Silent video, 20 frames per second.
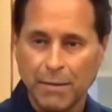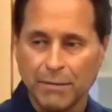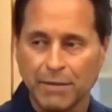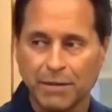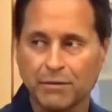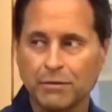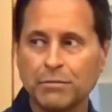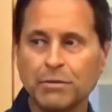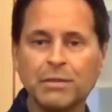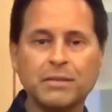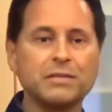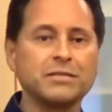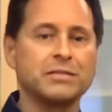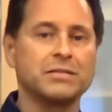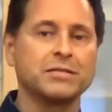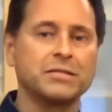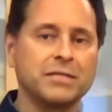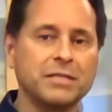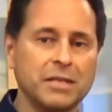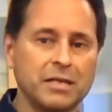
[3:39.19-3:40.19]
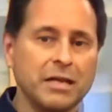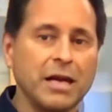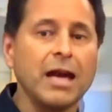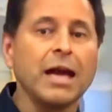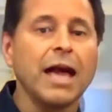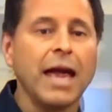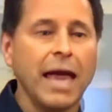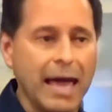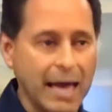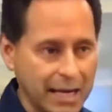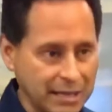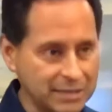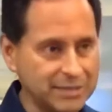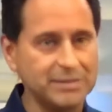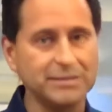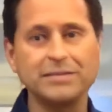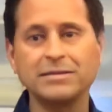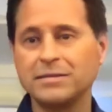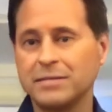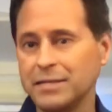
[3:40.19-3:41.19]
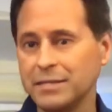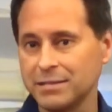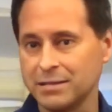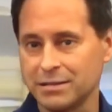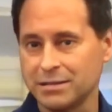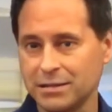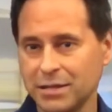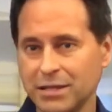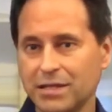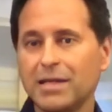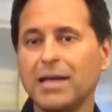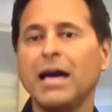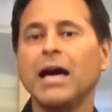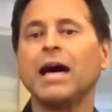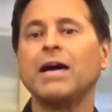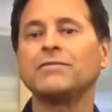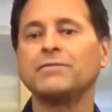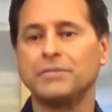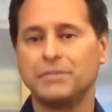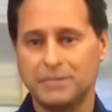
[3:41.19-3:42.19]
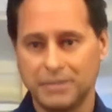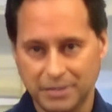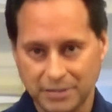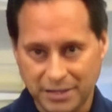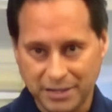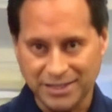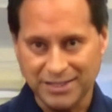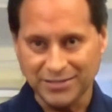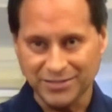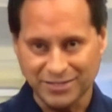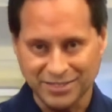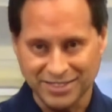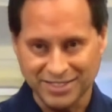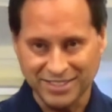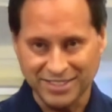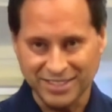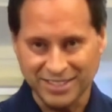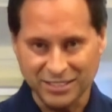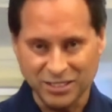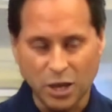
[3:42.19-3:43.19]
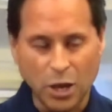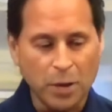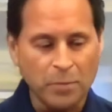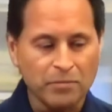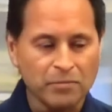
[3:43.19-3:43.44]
Everybody that's acidic has disease after disease after disease.